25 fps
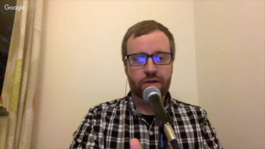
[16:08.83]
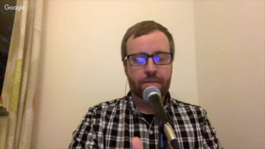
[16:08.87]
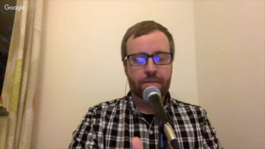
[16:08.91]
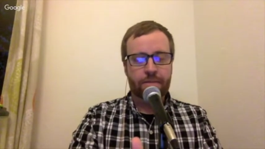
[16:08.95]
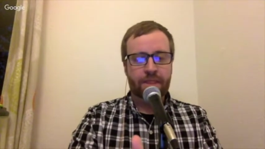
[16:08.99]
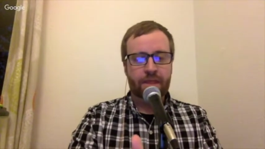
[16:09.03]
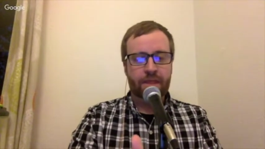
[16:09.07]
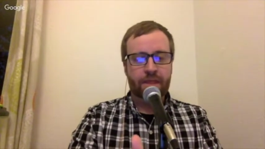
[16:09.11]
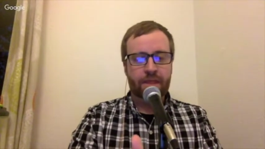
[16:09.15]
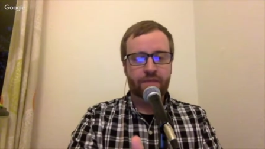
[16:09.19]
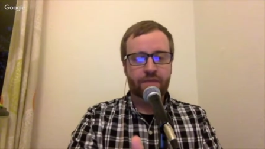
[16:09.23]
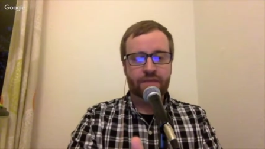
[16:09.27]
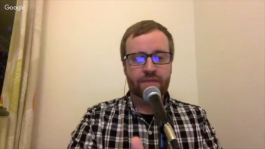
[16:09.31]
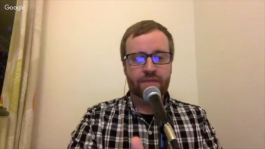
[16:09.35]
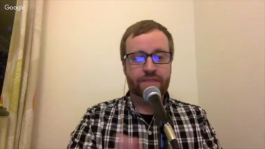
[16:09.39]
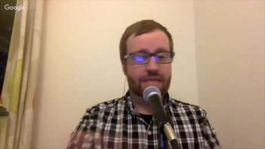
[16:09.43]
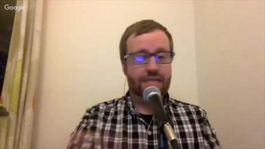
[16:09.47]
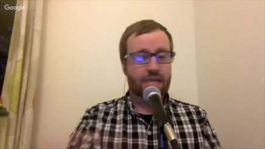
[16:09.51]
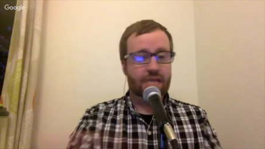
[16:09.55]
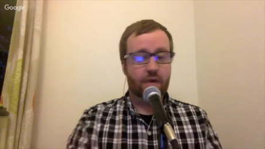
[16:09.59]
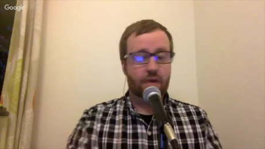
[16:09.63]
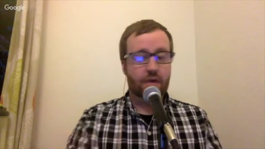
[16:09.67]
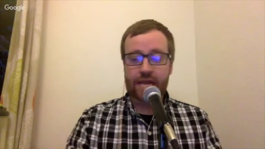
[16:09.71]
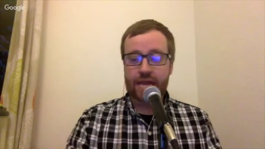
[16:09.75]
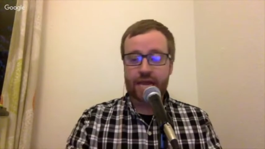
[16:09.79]
Um, this is
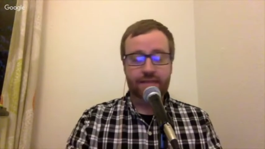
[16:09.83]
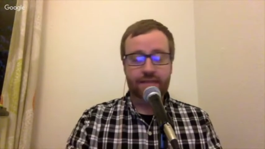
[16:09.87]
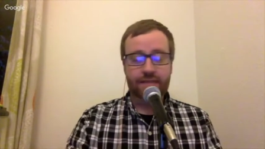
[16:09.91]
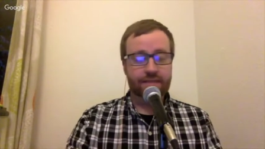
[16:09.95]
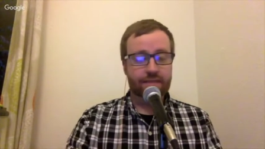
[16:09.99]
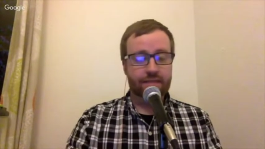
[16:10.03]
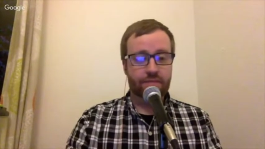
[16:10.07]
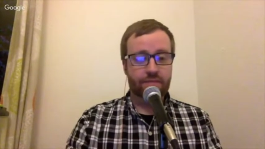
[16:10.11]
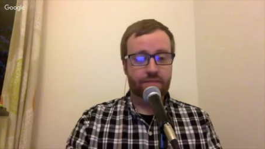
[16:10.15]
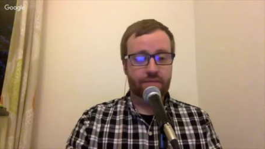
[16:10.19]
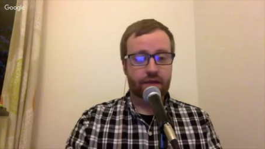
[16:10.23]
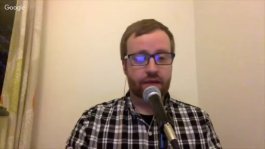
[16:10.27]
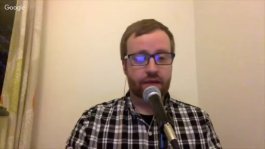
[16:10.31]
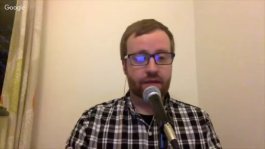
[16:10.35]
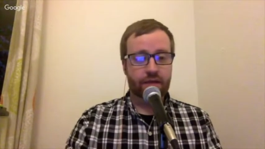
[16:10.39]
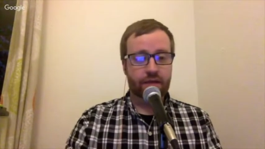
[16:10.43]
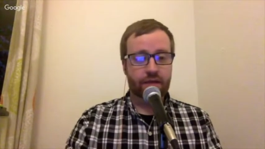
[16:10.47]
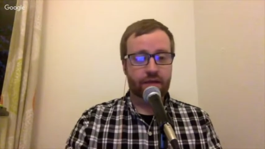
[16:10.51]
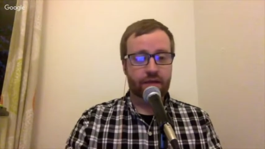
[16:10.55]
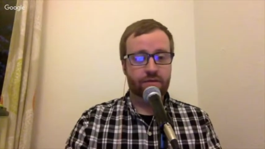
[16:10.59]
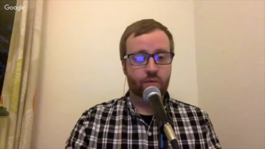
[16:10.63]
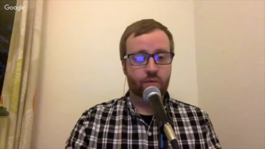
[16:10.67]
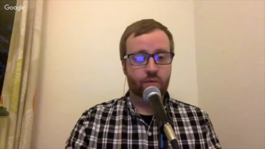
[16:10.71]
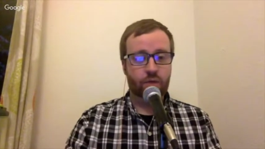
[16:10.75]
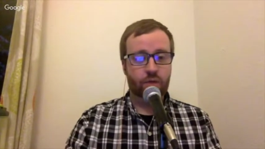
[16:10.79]
how I ended my
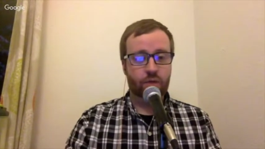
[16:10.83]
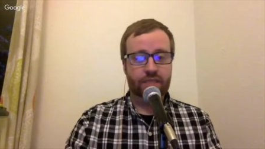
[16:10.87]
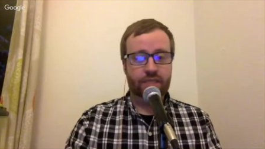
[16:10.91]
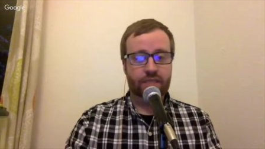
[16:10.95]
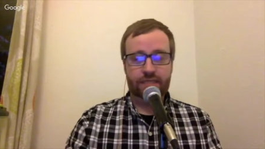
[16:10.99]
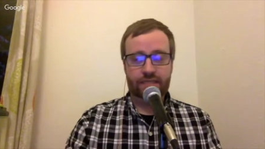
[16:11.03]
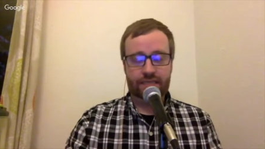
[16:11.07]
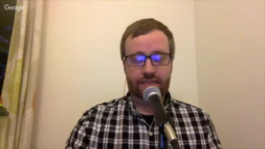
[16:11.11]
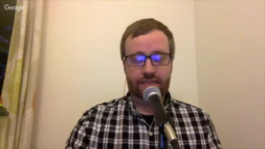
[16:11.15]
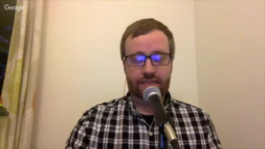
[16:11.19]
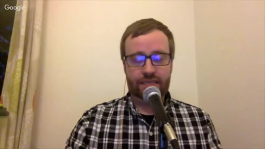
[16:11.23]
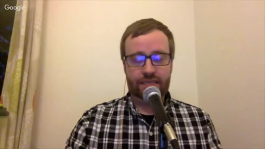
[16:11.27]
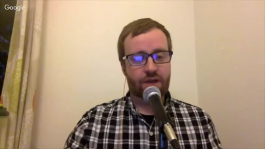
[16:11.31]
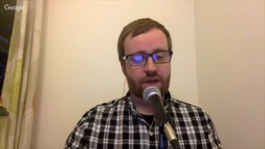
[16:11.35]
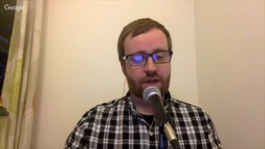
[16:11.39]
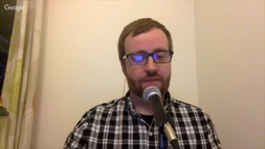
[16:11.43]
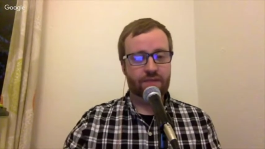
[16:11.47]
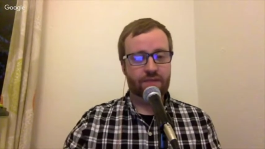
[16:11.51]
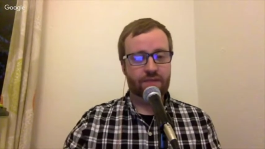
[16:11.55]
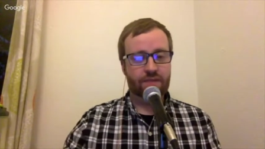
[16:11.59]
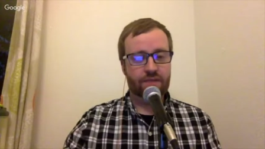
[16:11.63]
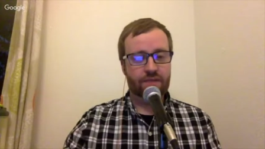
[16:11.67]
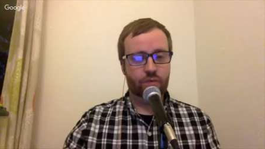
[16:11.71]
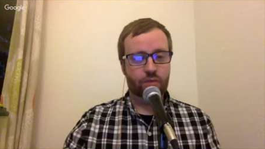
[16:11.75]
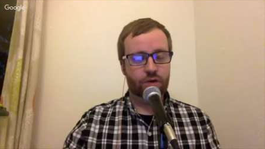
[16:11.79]
work day today. I wrapped
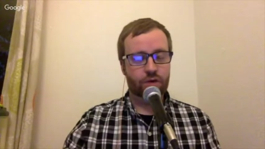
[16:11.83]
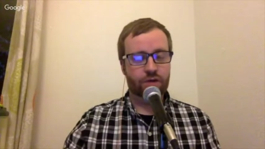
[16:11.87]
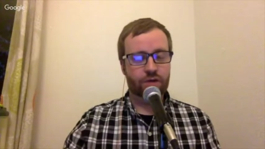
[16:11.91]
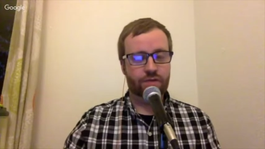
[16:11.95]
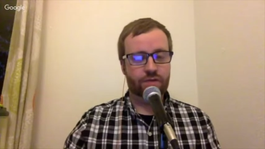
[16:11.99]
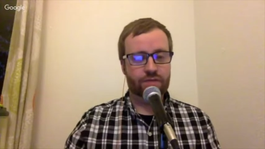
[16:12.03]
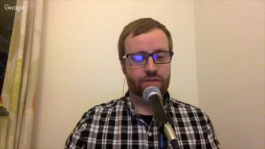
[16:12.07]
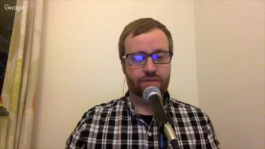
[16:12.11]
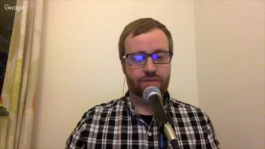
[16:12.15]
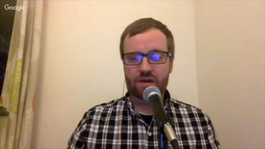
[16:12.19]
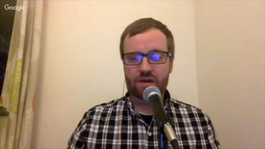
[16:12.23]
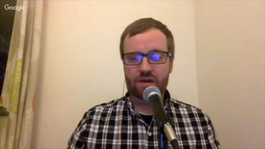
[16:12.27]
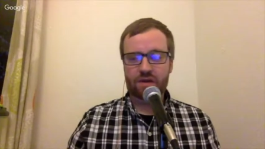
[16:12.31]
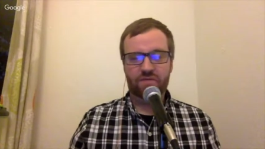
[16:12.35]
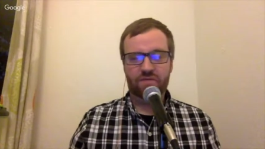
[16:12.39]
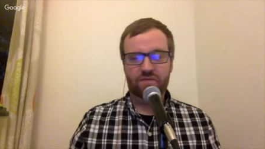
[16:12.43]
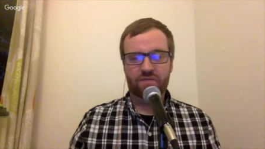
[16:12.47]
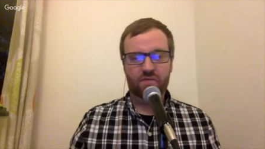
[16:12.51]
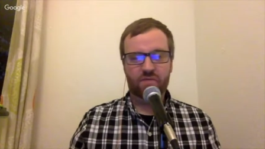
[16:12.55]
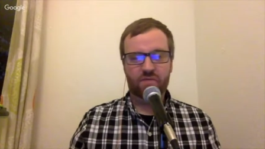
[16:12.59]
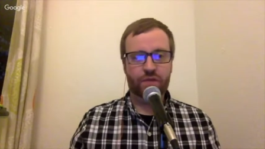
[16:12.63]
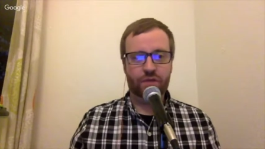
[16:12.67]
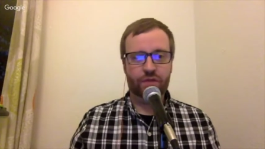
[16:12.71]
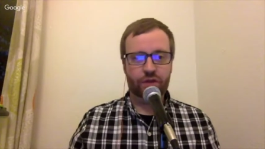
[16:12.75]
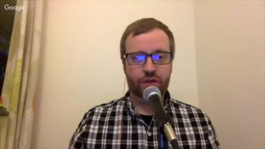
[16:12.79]
up work. It was about
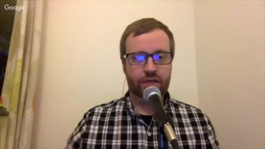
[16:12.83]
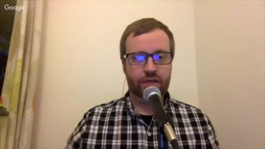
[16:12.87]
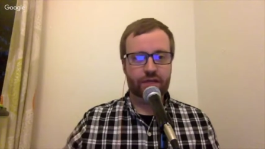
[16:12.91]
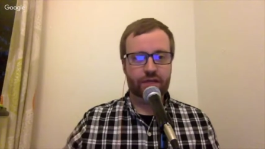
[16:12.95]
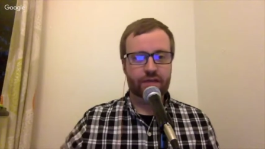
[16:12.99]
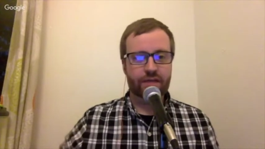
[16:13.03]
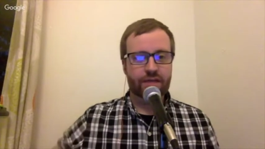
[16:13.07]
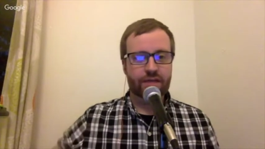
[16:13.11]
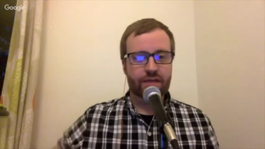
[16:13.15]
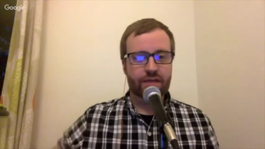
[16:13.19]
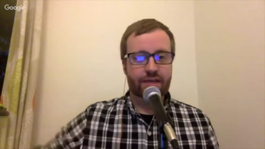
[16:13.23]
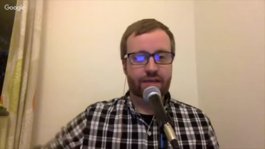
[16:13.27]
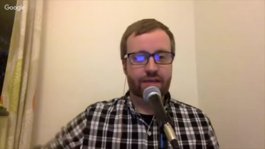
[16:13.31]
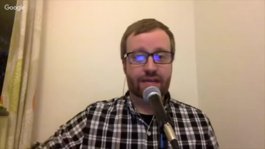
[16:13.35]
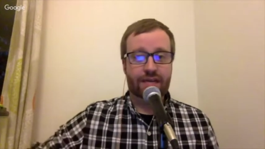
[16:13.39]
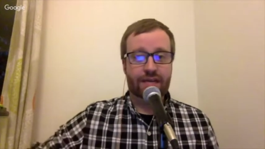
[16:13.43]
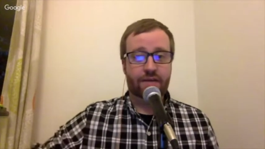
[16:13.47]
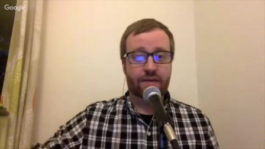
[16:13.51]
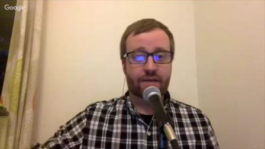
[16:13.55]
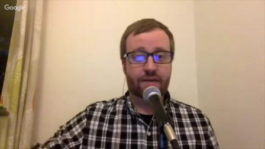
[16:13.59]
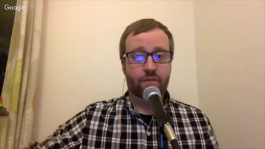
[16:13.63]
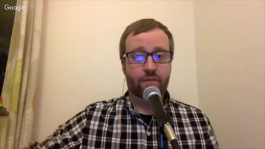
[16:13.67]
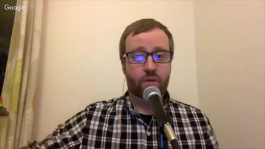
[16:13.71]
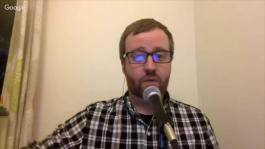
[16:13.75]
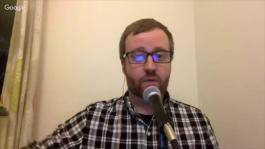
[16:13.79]
4:30, and I had
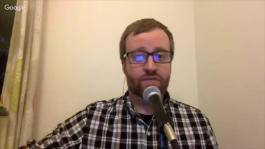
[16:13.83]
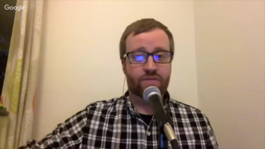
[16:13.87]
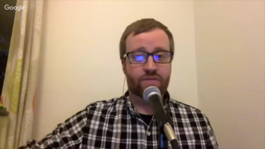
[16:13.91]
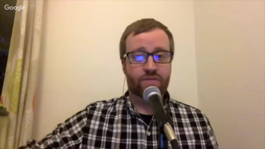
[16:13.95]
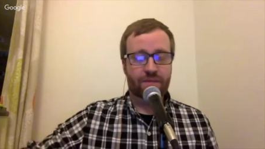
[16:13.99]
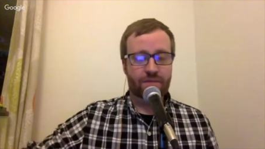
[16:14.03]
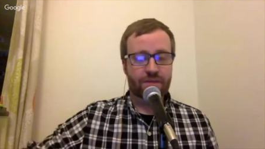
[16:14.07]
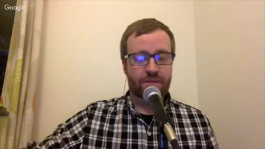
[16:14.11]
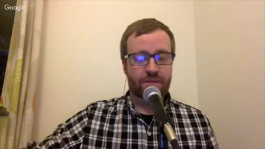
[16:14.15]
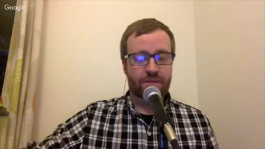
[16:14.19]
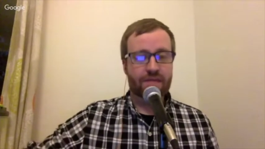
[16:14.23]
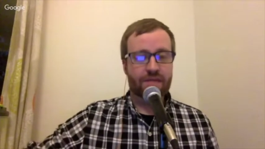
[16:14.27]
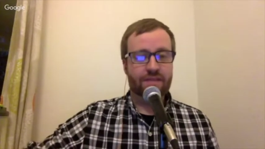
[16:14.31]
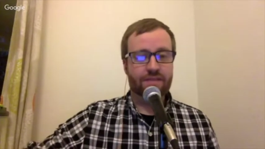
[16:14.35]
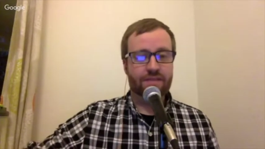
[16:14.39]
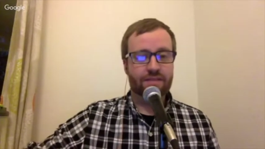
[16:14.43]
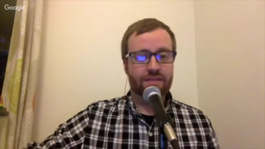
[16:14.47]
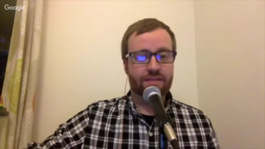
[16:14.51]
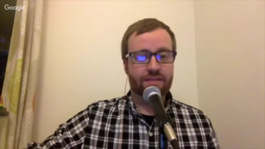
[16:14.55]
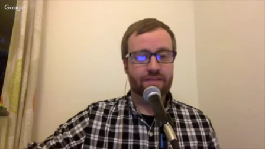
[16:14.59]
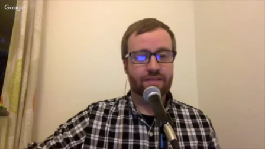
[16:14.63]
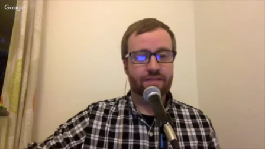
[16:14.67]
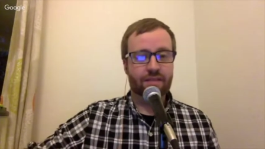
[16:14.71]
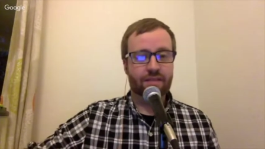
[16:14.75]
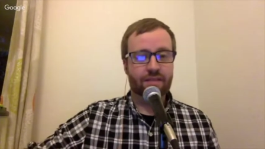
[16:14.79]
about 45 minutes
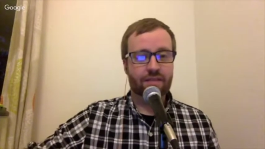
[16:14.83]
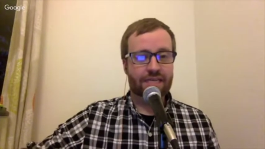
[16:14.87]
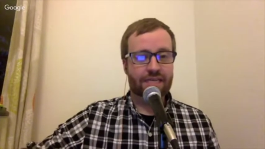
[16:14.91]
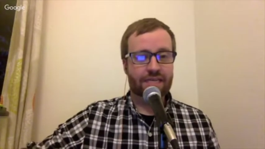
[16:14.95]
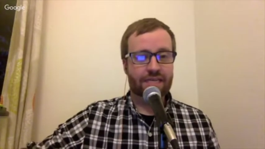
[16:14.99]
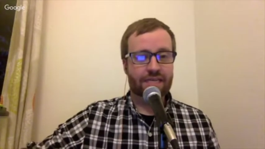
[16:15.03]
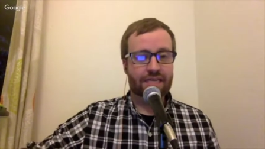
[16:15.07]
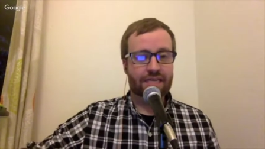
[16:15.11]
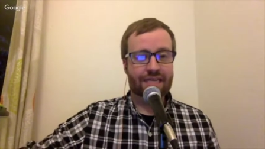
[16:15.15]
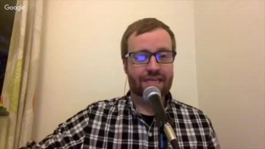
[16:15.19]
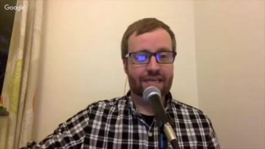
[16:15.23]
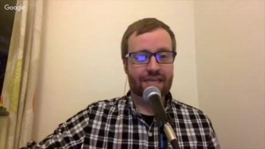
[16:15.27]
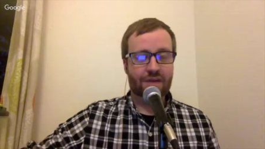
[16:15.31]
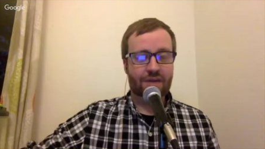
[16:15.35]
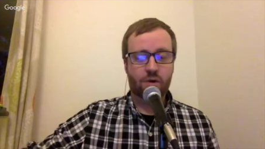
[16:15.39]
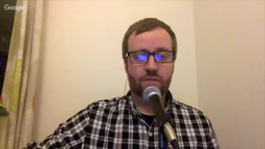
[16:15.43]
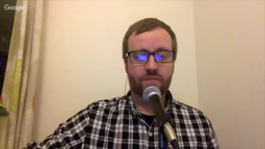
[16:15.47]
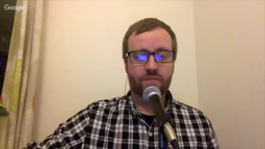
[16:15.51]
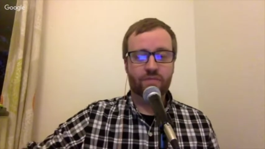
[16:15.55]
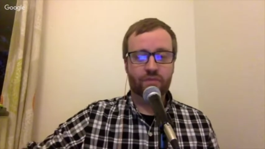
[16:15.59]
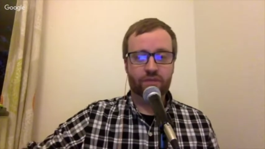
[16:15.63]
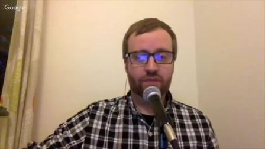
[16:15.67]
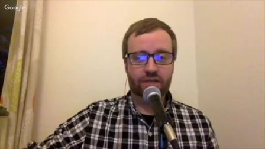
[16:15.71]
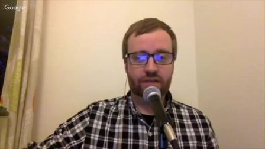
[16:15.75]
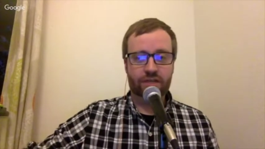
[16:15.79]
till I needed to get home
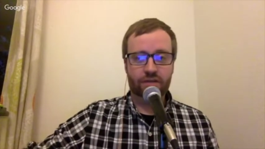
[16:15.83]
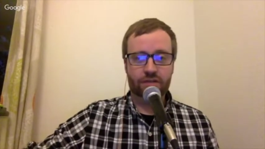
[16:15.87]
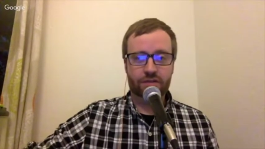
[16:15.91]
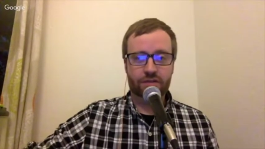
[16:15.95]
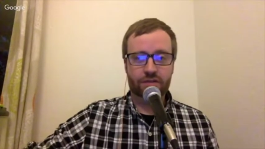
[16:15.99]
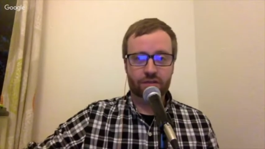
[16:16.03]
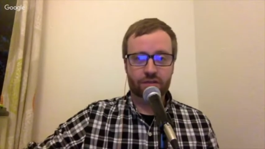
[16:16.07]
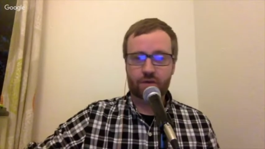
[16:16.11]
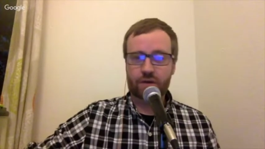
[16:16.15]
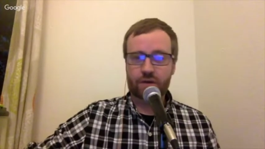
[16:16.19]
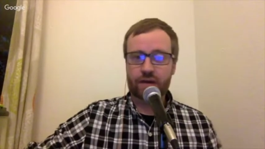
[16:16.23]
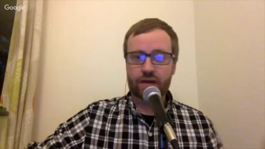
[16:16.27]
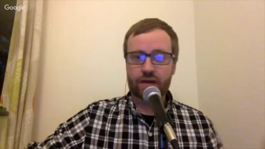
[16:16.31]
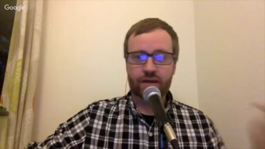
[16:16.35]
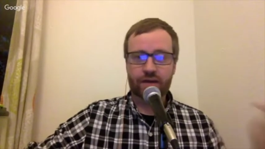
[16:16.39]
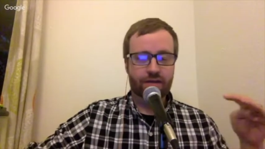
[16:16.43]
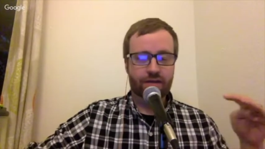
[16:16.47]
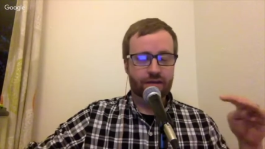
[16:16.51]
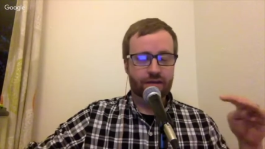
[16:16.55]
for dinner. So I